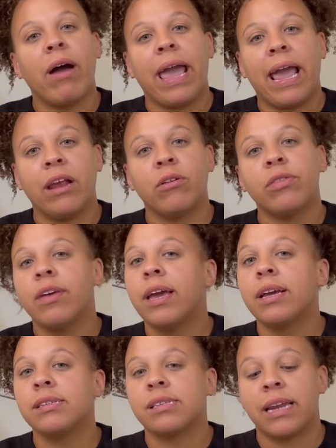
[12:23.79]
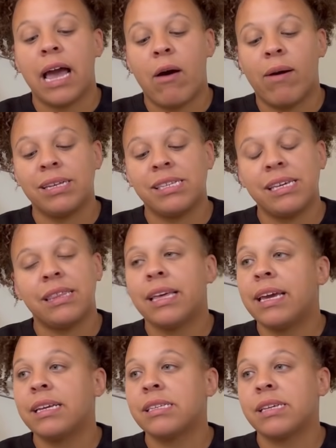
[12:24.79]
I handle things and how I see
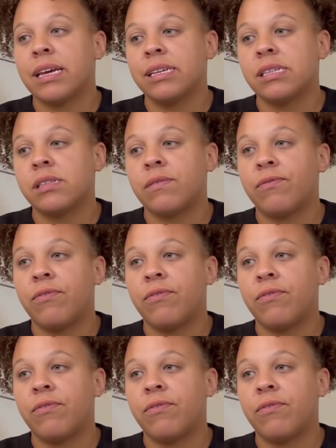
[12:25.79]
things is